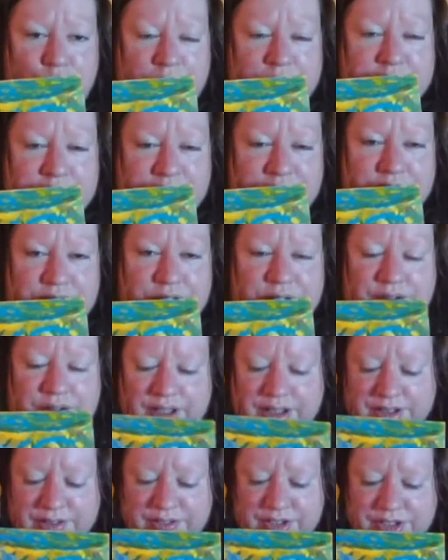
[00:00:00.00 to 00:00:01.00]
single
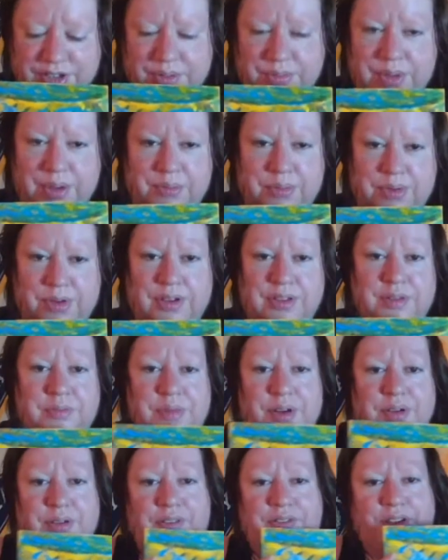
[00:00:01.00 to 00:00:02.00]
individual member in the
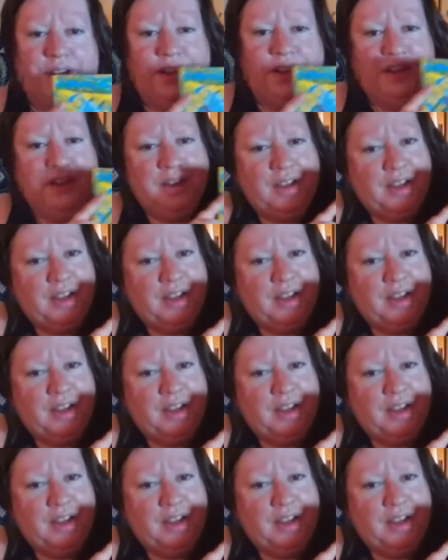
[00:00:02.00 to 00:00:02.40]
middle of a